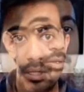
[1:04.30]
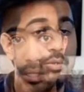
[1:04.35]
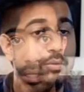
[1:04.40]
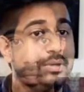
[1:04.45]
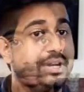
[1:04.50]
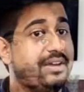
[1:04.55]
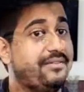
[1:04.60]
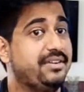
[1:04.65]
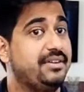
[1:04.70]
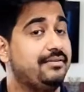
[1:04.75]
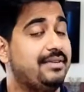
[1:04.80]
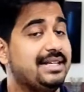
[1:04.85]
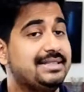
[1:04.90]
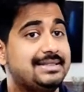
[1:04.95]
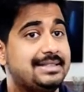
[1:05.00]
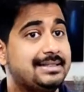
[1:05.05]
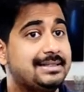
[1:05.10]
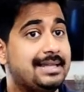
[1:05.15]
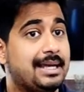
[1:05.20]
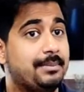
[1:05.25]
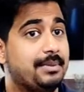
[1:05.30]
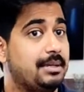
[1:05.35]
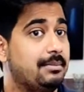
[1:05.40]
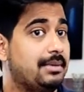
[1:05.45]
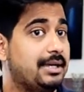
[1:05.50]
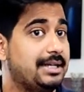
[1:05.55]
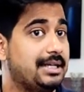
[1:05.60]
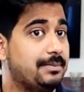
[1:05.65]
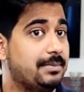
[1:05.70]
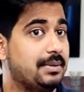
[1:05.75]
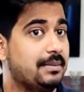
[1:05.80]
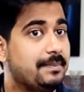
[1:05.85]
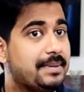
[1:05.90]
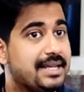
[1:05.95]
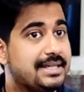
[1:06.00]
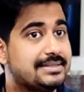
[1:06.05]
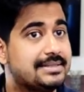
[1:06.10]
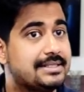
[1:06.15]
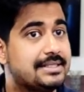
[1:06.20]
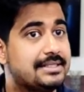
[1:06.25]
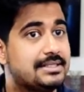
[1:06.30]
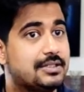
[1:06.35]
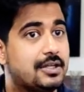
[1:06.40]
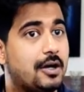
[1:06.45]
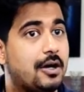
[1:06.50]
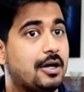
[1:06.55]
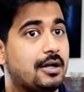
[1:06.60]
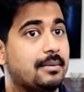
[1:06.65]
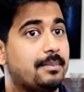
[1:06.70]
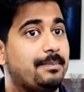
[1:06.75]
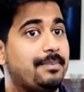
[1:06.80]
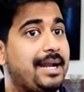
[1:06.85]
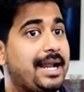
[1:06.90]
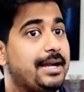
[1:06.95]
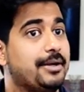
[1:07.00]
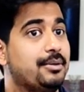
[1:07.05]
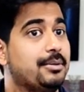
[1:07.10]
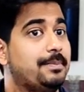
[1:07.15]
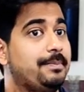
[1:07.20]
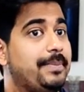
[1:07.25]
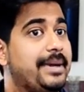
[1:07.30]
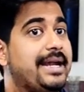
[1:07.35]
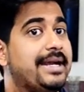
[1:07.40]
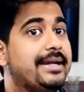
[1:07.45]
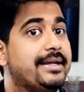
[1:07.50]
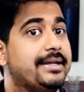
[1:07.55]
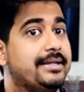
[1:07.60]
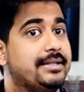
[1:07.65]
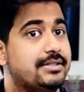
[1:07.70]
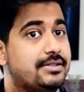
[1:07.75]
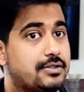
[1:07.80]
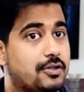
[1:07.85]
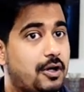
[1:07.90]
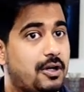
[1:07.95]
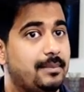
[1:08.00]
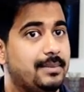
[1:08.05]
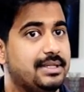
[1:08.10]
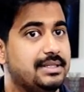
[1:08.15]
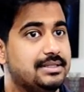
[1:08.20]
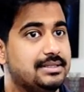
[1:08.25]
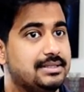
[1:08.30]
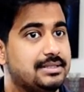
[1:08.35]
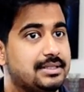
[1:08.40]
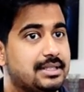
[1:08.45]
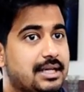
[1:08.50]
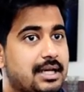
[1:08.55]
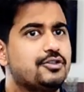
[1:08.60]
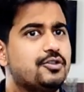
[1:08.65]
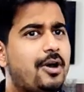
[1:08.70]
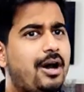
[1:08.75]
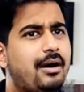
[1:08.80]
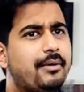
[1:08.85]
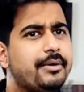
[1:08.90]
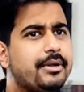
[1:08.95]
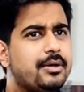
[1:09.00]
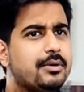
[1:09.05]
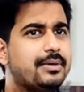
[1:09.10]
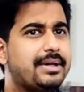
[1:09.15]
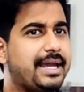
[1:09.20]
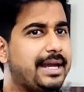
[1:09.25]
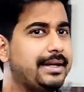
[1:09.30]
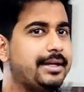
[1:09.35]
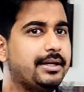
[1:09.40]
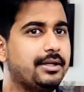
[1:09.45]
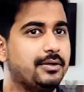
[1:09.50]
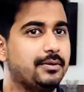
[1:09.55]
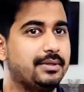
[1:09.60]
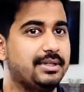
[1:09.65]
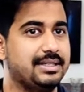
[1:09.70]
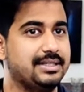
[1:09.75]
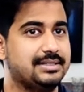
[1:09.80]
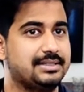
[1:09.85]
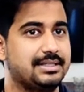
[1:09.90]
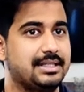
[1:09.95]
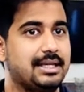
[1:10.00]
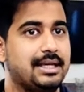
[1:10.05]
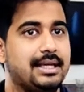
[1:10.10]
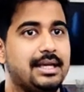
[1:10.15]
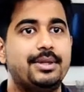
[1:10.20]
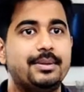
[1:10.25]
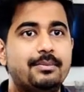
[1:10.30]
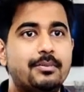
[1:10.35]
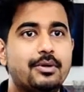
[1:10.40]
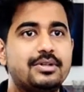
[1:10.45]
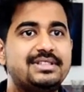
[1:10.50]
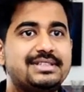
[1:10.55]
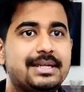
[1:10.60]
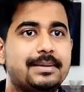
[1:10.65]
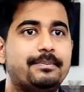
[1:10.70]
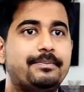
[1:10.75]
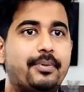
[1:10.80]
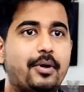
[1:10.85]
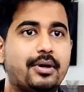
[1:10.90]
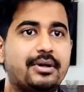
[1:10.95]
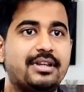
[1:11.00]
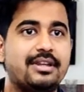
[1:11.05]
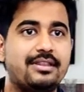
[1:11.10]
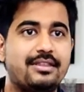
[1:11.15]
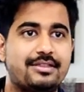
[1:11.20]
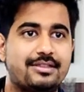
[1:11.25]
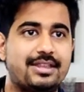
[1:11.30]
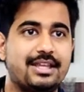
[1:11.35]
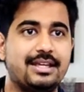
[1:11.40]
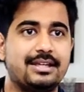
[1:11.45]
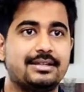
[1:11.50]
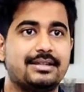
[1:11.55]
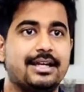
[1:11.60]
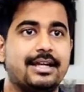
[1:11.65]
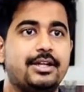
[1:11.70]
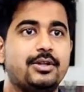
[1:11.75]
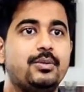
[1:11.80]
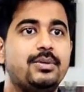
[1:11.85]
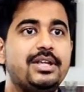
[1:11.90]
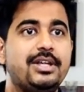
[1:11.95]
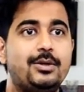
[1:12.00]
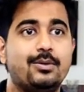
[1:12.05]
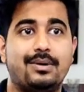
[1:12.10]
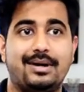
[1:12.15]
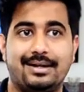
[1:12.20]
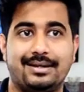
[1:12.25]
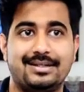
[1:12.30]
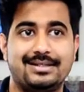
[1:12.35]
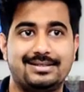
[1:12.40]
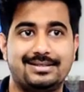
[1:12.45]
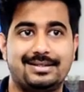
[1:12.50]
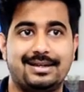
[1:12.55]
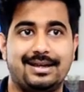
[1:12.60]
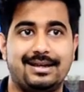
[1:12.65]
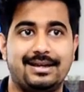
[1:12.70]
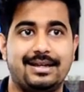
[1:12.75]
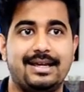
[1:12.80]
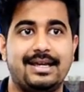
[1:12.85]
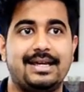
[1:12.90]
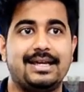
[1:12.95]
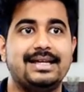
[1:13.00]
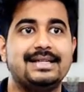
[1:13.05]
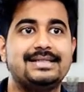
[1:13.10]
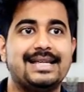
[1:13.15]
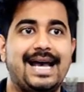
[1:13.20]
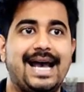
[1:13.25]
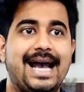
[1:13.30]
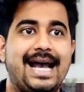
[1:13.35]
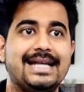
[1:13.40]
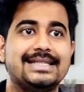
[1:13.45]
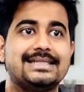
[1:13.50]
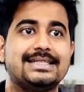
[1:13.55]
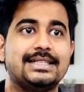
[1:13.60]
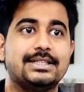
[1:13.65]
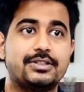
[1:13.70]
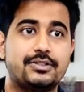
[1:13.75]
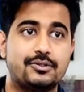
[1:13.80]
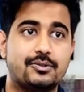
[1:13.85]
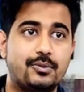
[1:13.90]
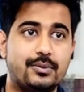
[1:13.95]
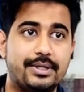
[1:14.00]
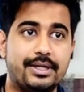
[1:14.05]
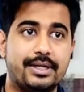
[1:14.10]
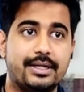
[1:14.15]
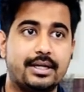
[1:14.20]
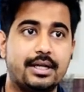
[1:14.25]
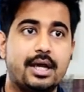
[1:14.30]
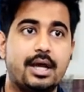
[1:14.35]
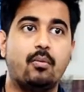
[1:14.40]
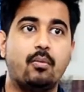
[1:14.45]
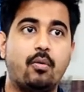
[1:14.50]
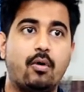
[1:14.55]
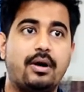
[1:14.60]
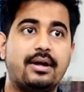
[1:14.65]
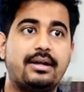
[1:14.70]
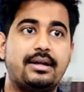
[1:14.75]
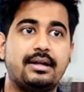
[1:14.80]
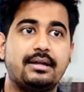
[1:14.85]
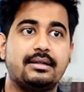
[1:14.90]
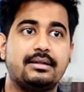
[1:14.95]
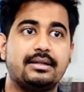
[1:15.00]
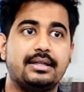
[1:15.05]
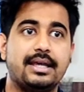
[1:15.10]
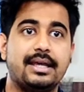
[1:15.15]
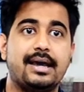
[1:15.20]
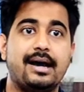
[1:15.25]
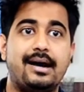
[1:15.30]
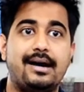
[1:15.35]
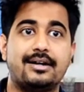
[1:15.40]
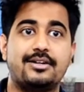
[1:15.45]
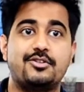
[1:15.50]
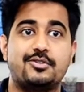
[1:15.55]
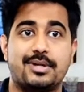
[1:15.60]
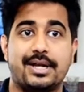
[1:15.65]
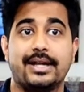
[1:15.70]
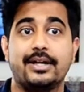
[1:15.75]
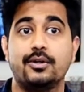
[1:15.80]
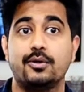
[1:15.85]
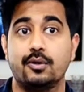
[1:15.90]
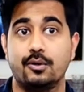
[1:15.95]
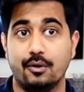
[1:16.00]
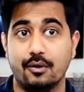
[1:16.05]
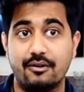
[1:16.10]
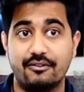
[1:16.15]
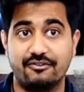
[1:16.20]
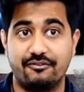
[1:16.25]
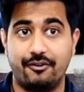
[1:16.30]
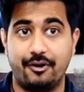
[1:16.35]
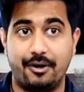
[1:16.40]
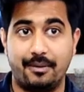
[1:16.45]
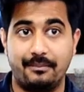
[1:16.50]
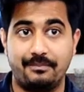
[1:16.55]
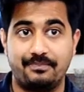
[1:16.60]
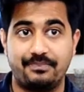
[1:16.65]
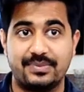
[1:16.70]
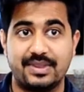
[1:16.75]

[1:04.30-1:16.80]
You would have invested them in multiple places or plan to pay it in installments. So how do you cater to this? The most important thing that you need to understand is, as a student, what they are trying to look for.